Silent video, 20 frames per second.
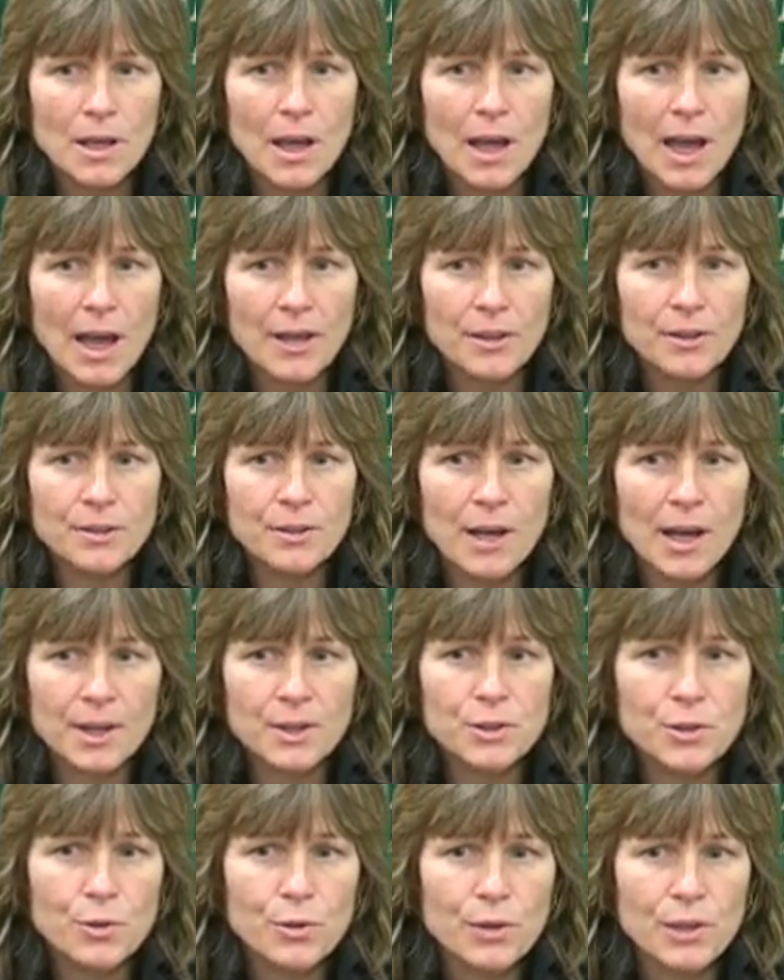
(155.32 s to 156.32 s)
I
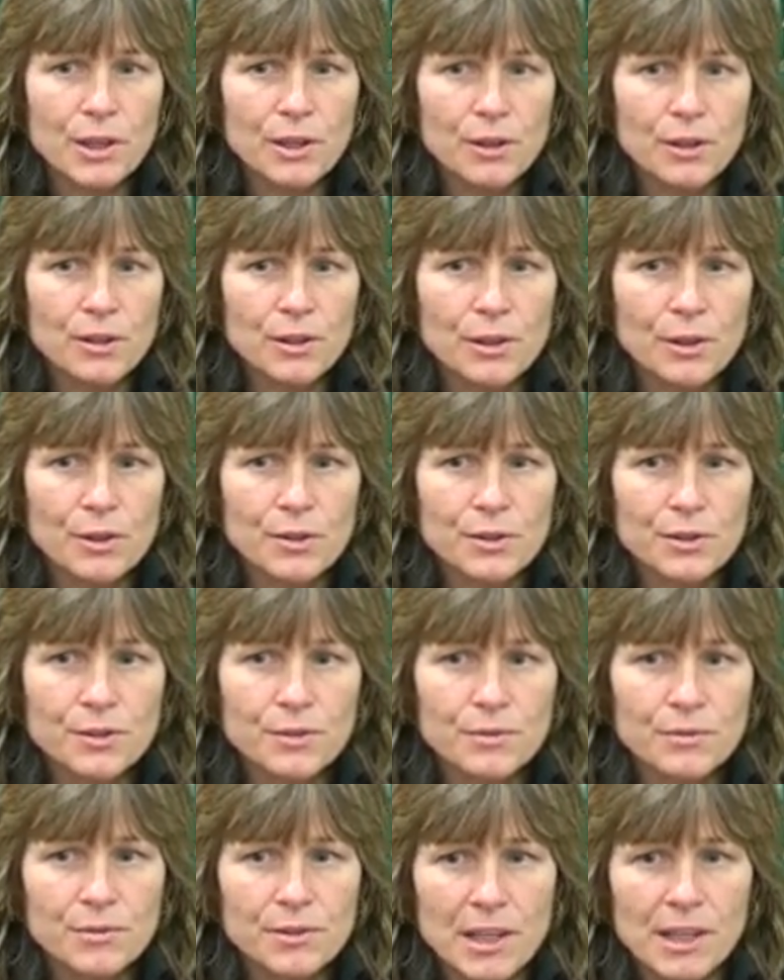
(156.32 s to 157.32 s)
do think that there's
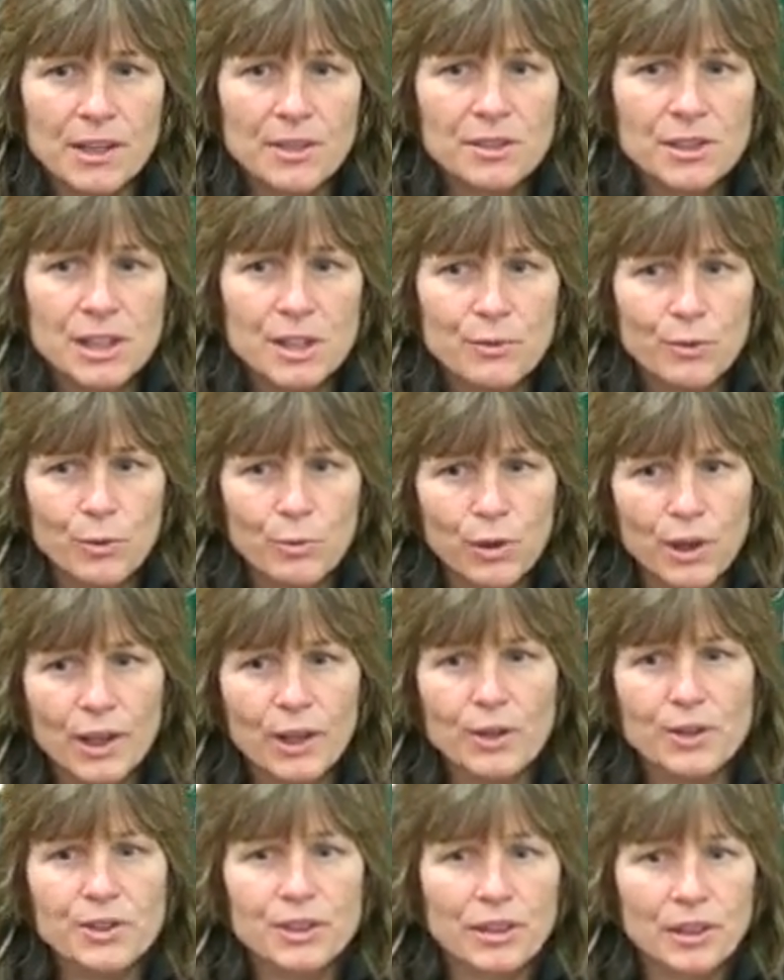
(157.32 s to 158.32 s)
tendencies for
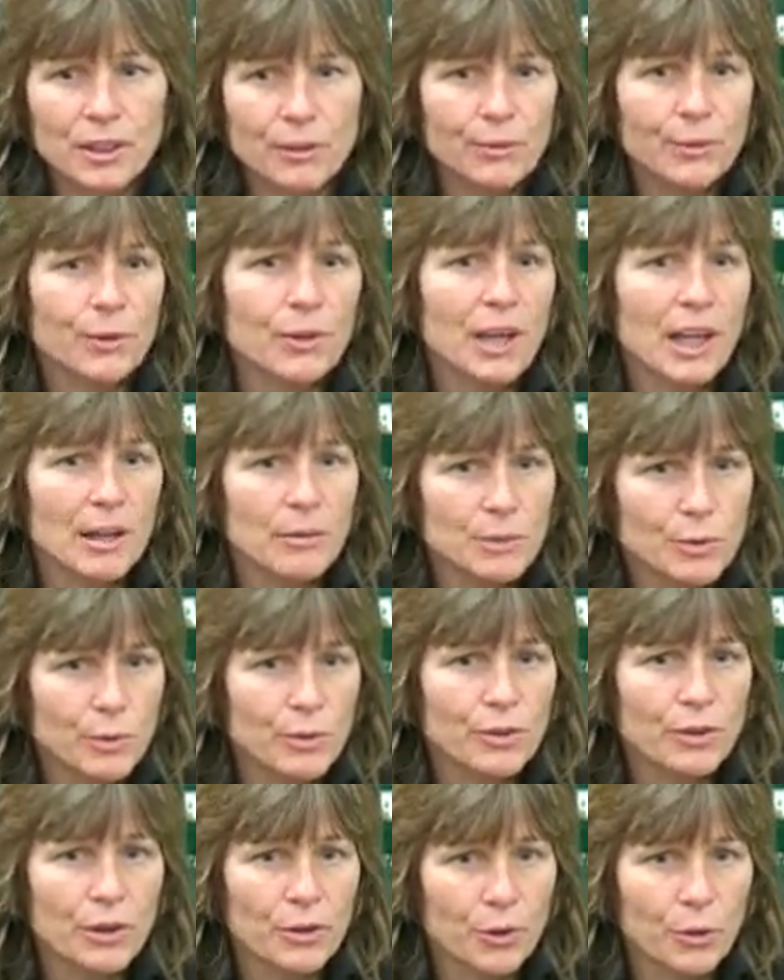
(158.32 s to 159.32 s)
players to lift their games when
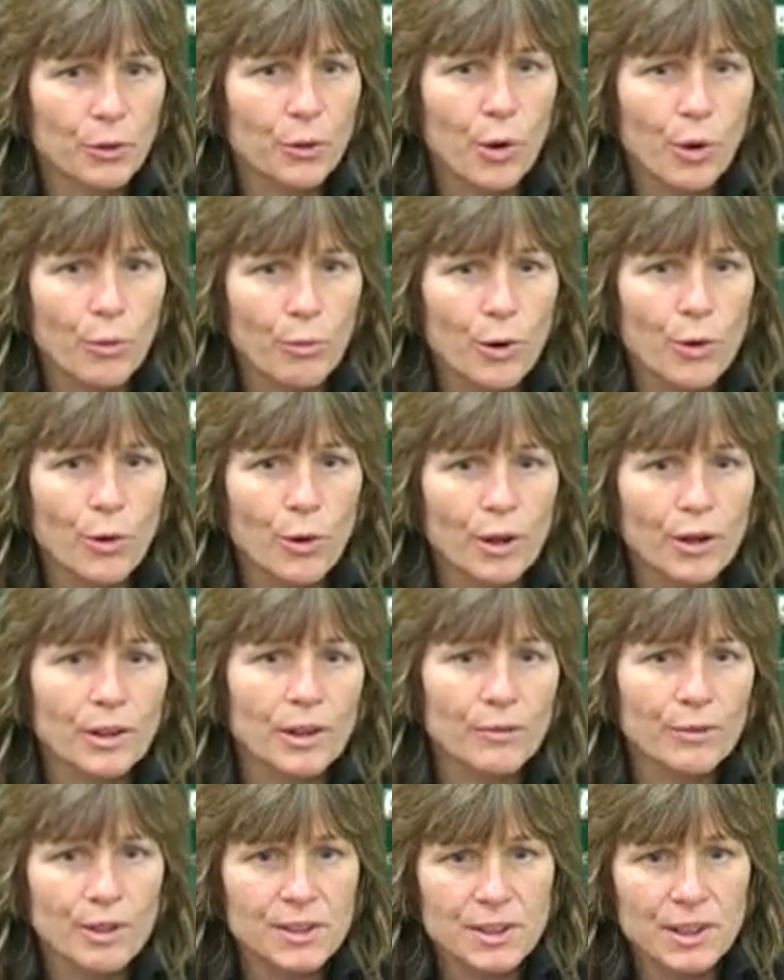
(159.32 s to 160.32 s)
they're on their own home court.
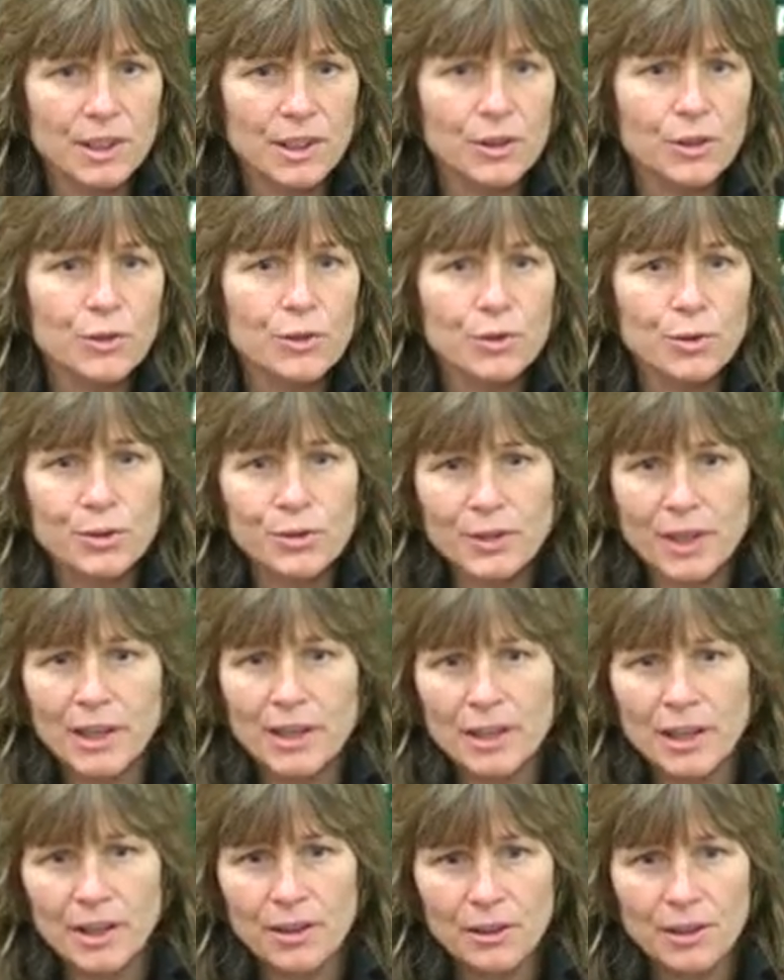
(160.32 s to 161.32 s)
If it's at a neutral
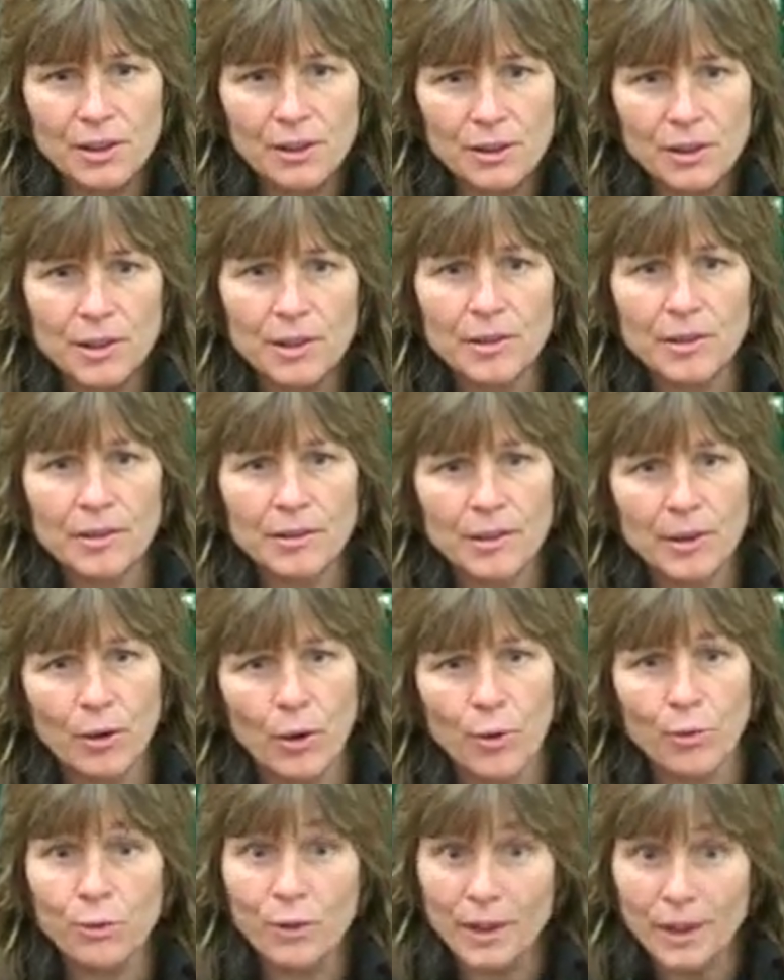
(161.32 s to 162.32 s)
site, I think that
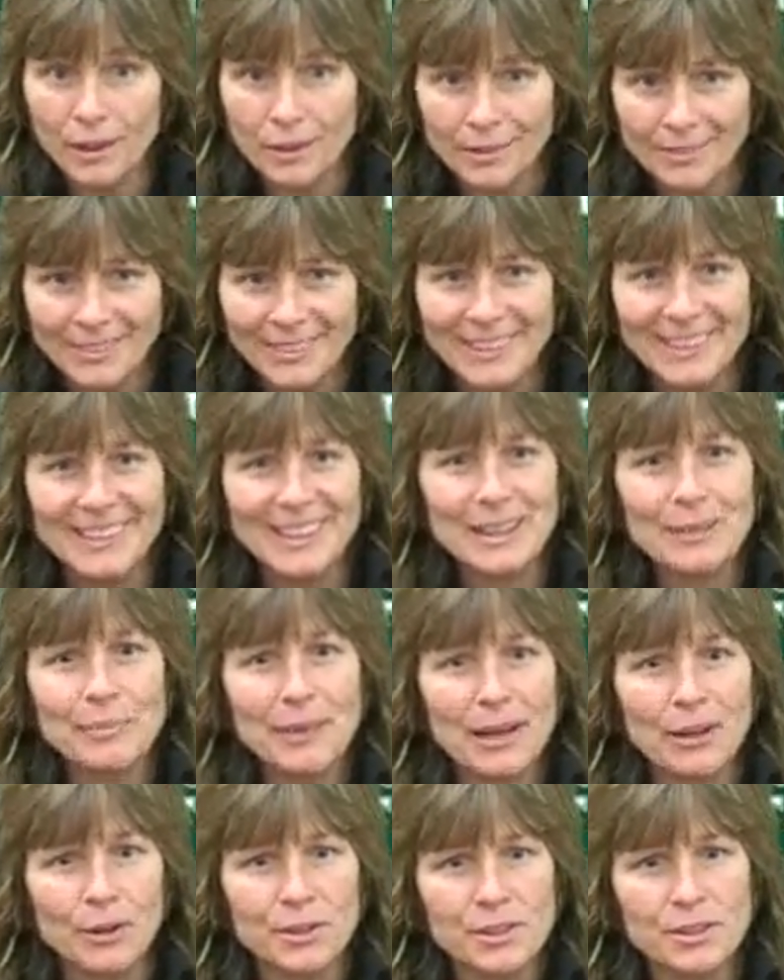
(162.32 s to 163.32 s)
hopefully it
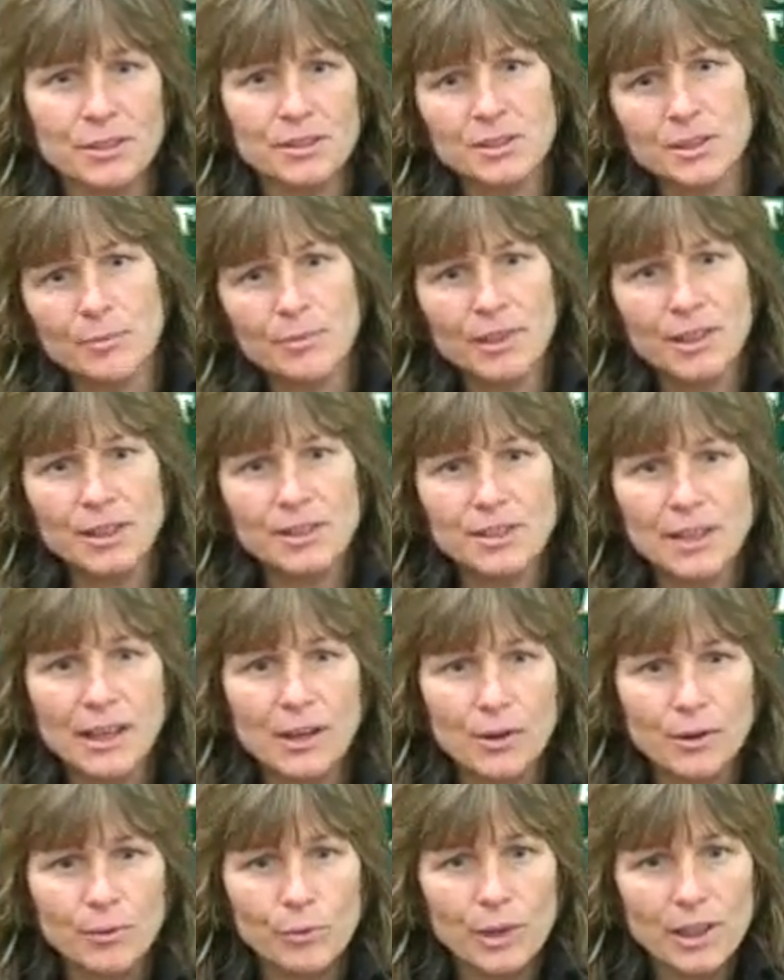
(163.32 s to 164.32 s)
balances some things
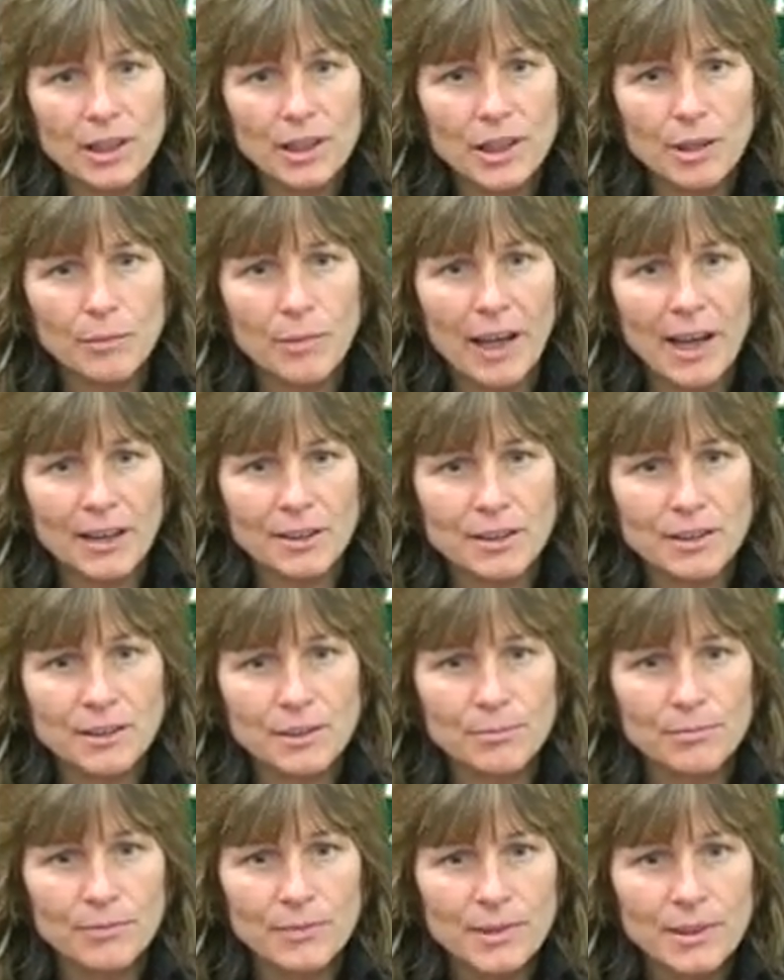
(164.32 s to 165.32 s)
out and we can get back
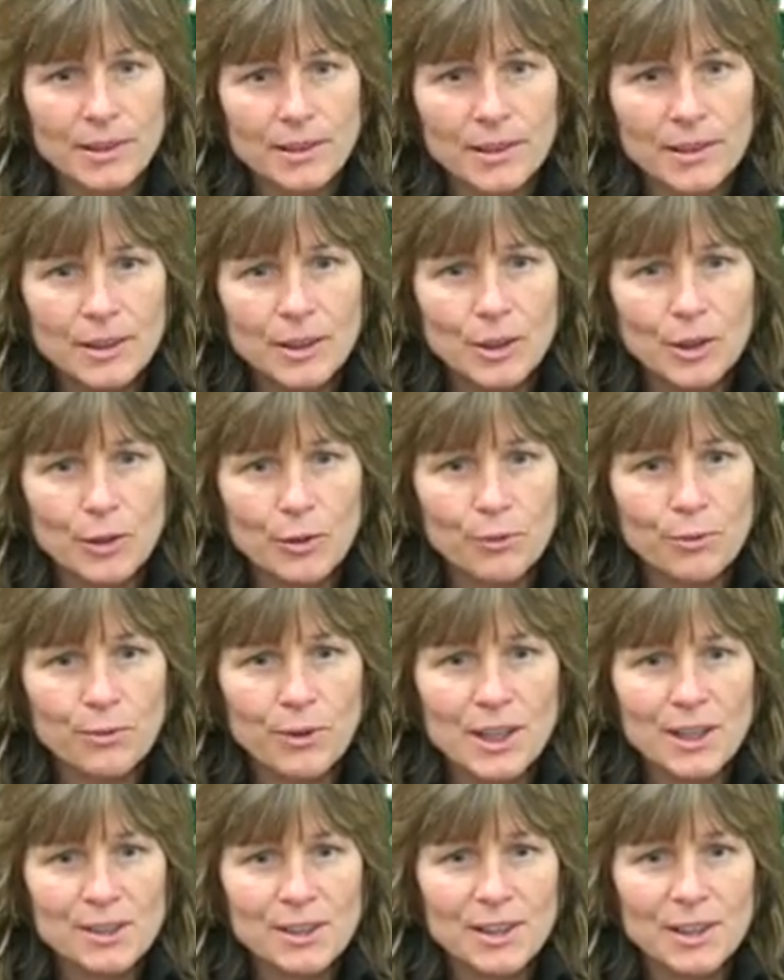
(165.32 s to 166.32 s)
to, you know,
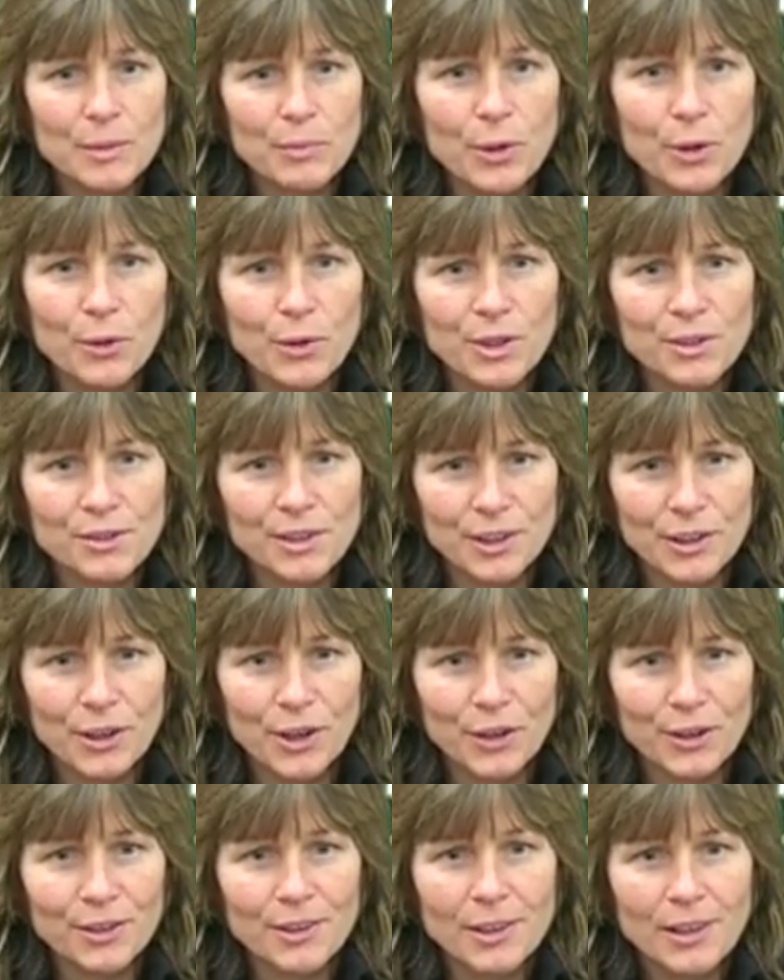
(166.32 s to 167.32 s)
facing opponents that
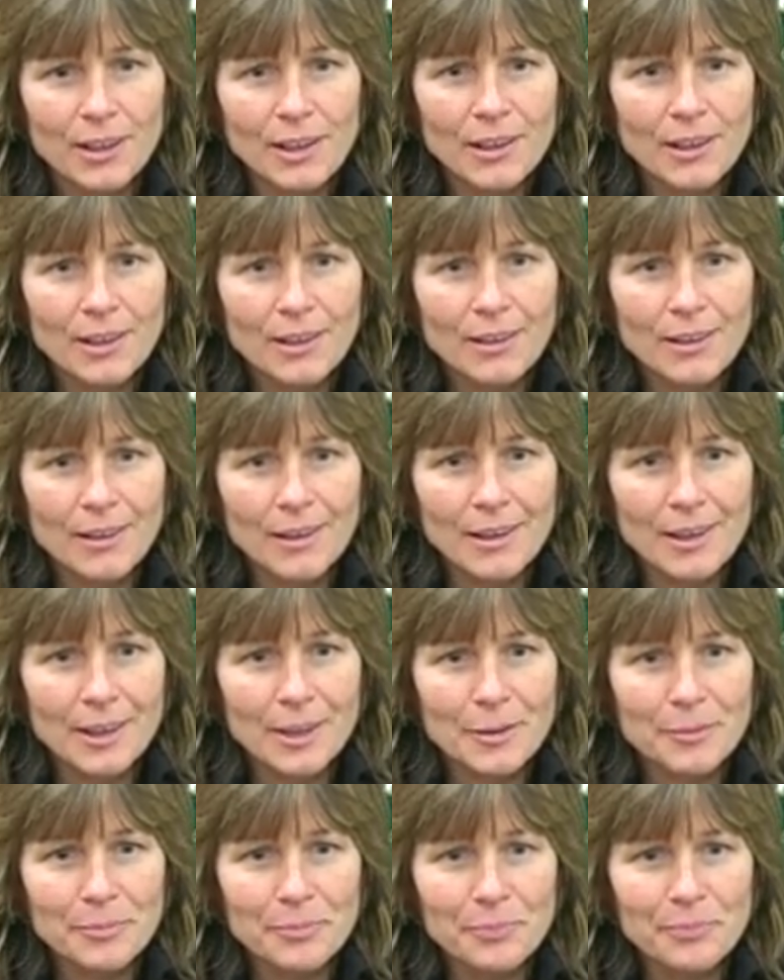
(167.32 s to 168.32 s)
aren't
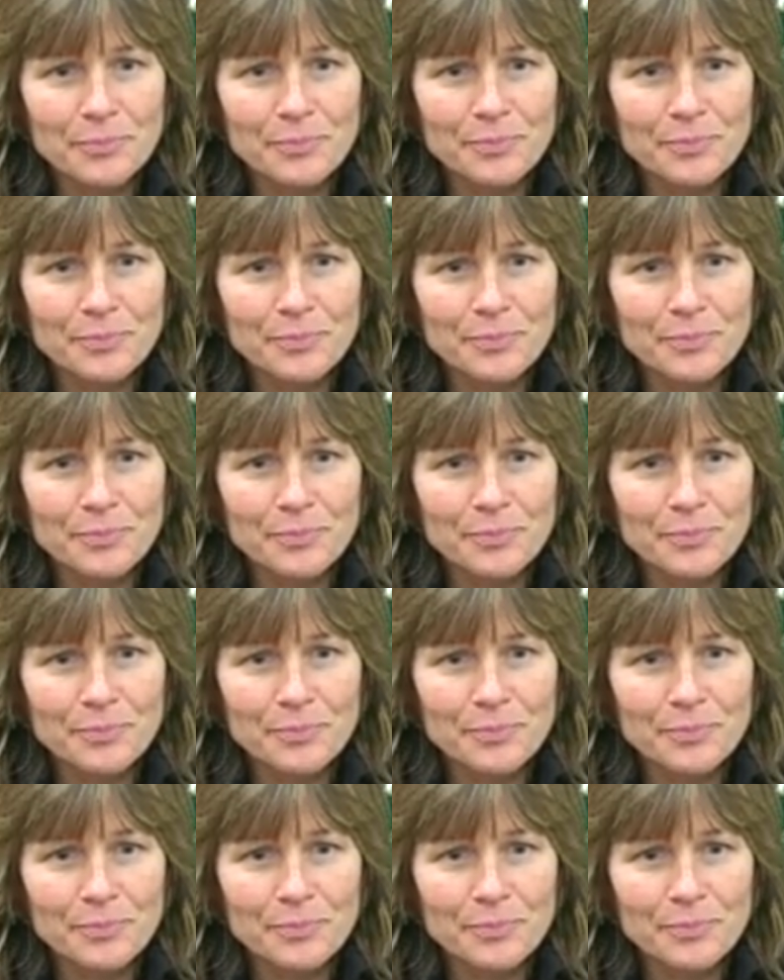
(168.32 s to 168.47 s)
on